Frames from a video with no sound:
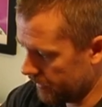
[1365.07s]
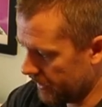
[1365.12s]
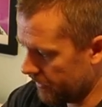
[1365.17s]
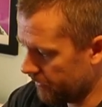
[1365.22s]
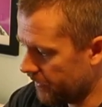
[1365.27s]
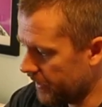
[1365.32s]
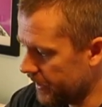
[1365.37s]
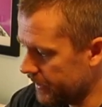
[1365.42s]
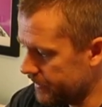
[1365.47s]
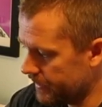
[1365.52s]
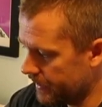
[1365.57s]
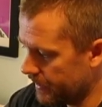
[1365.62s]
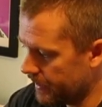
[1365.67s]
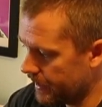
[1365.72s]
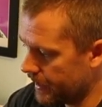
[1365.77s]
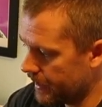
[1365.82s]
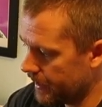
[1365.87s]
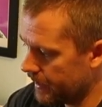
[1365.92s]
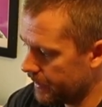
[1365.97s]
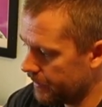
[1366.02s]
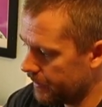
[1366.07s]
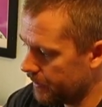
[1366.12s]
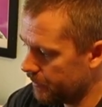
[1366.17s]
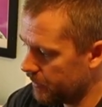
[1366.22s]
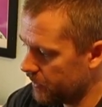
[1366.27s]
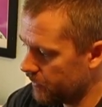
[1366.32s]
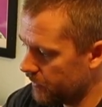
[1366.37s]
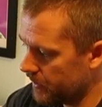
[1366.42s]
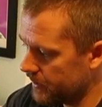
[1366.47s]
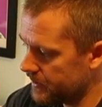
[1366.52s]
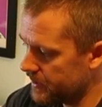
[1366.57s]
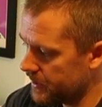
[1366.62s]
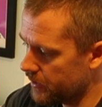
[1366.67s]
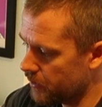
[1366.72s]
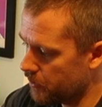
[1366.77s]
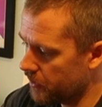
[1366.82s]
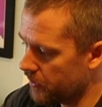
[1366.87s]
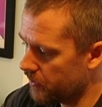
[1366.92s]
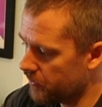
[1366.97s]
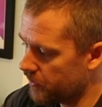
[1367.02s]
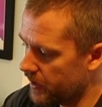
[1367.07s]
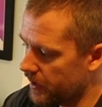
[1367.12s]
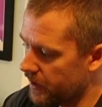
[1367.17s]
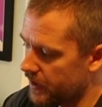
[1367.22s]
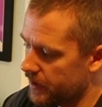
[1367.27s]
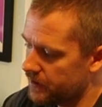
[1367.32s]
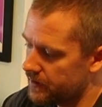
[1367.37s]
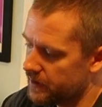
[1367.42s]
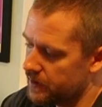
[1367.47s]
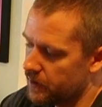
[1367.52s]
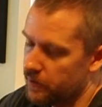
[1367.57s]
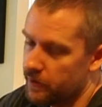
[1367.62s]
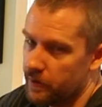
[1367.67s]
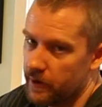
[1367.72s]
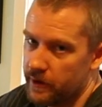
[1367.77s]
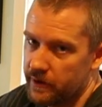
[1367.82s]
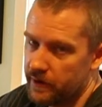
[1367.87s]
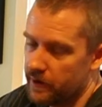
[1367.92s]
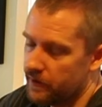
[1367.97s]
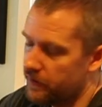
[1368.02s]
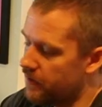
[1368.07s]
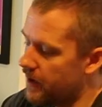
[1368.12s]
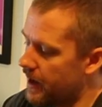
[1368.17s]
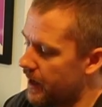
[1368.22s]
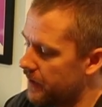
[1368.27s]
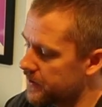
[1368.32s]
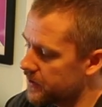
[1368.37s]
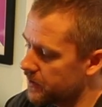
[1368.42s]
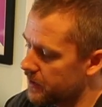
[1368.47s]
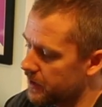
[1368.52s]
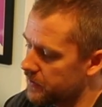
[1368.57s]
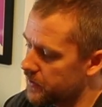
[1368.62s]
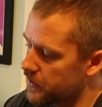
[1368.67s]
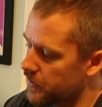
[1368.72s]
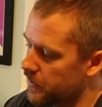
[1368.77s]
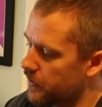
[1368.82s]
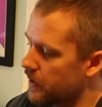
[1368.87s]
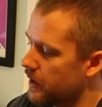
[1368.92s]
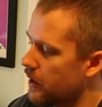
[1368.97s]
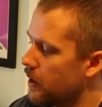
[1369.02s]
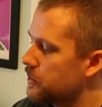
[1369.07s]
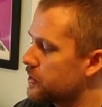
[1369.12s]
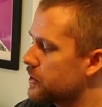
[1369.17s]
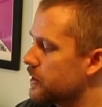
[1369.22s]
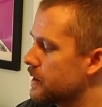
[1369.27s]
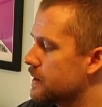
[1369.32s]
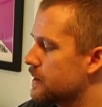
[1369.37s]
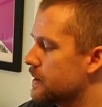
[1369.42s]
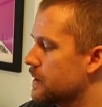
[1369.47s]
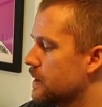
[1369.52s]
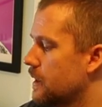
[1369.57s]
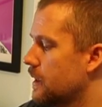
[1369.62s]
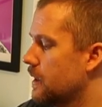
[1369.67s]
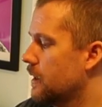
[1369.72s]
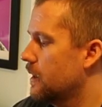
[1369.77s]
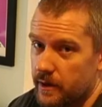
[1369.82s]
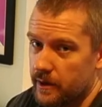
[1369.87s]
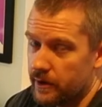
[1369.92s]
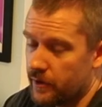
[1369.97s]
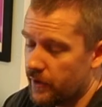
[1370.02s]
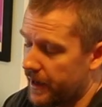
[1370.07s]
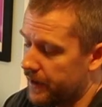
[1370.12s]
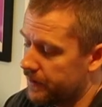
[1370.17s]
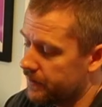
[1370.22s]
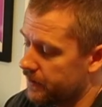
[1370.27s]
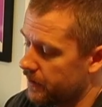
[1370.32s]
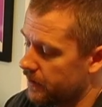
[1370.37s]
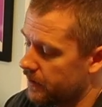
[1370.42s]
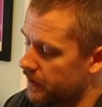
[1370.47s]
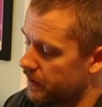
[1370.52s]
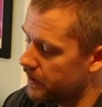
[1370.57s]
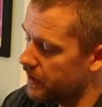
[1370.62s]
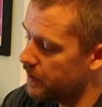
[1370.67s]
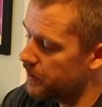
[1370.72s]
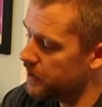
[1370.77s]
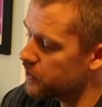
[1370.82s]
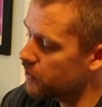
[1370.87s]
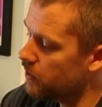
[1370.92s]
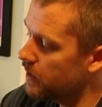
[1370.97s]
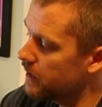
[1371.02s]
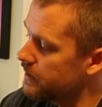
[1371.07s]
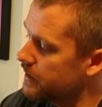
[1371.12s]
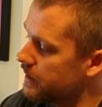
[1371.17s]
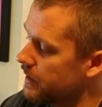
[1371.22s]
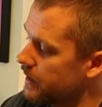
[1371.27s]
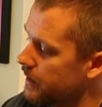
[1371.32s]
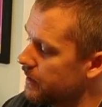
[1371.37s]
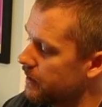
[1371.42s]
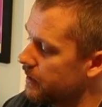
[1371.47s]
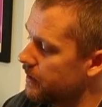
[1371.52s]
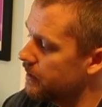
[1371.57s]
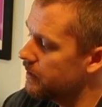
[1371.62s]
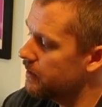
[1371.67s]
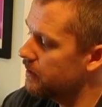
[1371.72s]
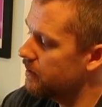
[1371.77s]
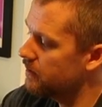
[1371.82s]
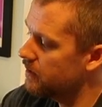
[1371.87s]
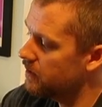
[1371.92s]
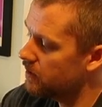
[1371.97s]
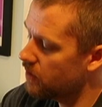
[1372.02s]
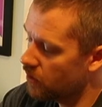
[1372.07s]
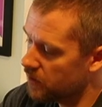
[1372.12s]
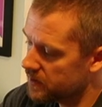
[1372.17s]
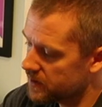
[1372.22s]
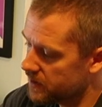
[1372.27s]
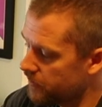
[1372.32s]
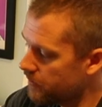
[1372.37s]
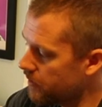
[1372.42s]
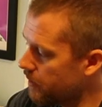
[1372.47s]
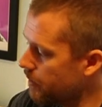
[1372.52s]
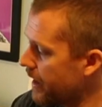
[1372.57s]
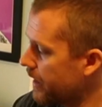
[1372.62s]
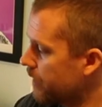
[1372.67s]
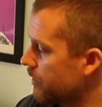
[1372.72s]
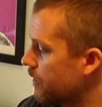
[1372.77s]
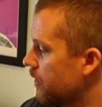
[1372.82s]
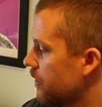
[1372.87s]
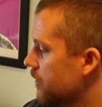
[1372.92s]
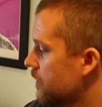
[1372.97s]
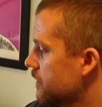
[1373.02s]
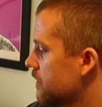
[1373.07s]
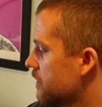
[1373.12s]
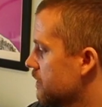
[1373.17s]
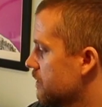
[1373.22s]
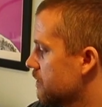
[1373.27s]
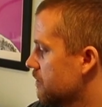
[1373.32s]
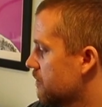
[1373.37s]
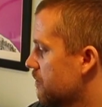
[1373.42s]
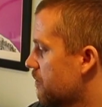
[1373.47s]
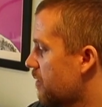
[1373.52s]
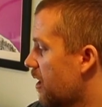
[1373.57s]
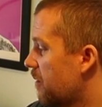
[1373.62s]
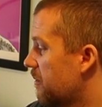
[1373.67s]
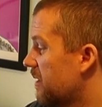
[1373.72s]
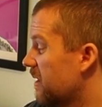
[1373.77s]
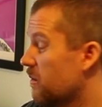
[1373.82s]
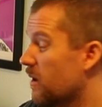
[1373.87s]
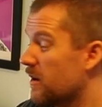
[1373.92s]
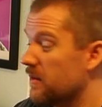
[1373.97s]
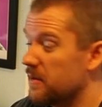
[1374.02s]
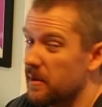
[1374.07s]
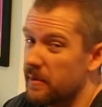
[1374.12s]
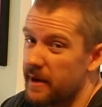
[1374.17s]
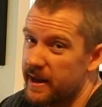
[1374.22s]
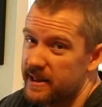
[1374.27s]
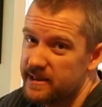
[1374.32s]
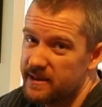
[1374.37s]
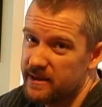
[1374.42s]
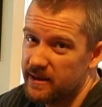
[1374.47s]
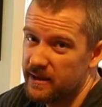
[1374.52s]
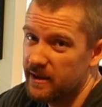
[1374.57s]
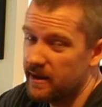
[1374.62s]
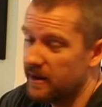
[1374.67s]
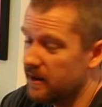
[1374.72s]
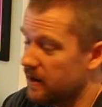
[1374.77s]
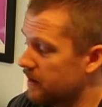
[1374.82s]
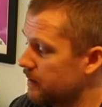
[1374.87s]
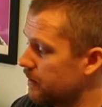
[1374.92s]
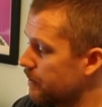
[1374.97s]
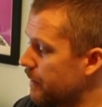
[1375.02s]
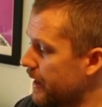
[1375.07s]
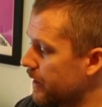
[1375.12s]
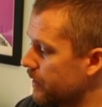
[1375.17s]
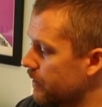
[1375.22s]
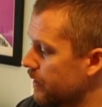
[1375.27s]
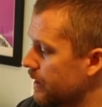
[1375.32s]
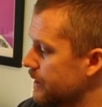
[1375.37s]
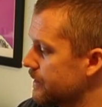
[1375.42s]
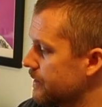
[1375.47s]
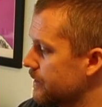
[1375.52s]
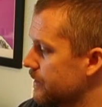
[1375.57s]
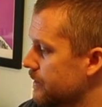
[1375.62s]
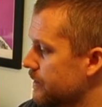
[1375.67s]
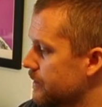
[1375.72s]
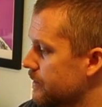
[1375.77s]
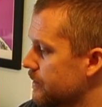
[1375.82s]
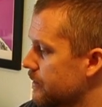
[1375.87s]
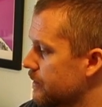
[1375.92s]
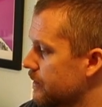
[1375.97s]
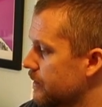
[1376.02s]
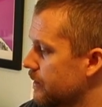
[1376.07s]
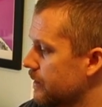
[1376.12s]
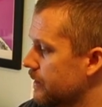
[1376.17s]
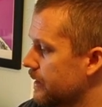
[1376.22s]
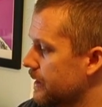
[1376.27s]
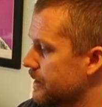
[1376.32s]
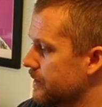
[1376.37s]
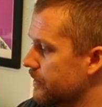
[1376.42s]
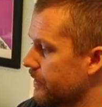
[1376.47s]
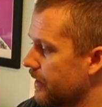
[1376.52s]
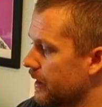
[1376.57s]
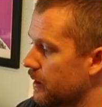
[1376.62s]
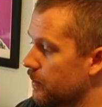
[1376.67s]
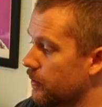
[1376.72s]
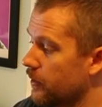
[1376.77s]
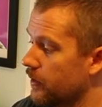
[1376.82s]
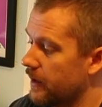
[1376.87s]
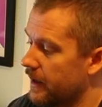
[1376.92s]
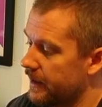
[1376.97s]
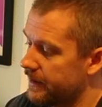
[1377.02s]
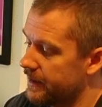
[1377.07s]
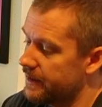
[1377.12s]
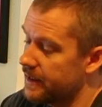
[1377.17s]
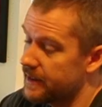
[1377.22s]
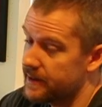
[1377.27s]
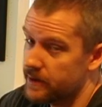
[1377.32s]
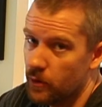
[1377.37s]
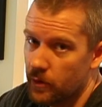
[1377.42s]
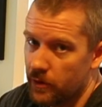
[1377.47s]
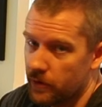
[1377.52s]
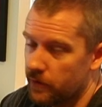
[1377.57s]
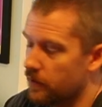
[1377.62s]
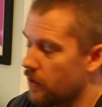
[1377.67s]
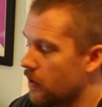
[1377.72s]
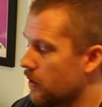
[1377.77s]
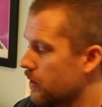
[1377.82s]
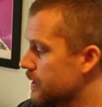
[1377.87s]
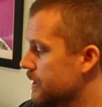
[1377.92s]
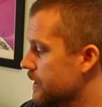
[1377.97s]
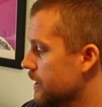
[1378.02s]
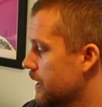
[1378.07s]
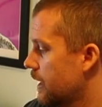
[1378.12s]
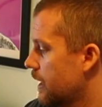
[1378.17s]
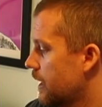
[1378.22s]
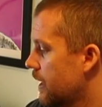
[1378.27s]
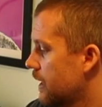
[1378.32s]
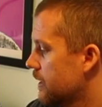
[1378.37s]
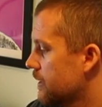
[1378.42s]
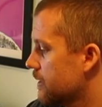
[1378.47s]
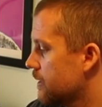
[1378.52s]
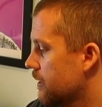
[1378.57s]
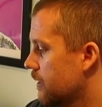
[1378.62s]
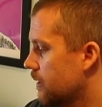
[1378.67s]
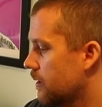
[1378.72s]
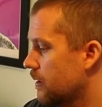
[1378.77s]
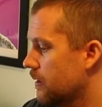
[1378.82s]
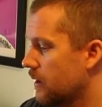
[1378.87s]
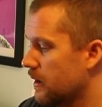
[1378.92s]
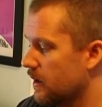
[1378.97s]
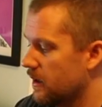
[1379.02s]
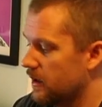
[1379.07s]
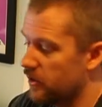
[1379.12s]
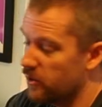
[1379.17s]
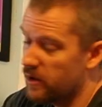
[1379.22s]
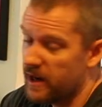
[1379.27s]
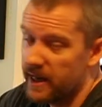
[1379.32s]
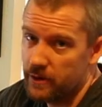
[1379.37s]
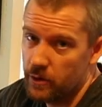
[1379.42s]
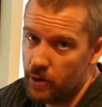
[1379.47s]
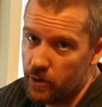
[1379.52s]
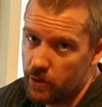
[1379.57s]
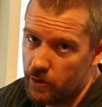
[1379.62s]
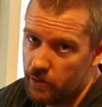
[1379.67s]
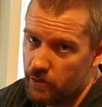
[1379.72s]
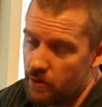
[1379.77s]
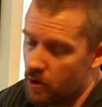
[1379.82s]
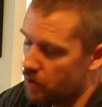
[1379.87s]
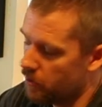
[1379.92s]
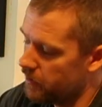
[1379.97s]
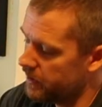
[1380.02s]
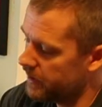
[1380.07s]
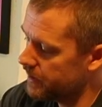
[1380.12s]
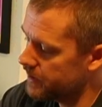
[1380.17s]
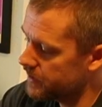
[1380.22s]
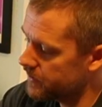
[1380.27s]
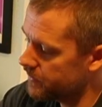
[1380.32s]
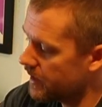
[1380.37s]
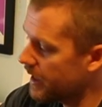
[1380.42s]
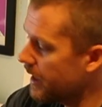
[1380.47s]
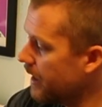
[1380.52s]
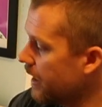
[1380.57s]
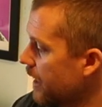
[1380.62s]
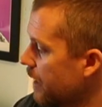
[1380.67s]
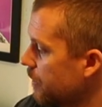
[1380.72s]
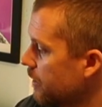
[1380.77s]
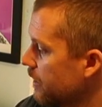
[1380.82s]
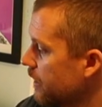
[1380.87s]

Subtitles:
infinity, and between 0.3 and 0.5, so it gives you three options. Great image quality, awesome for macros, probably one of the best macro lenses that's available that has autofocus. So you can't go wrong with this one, I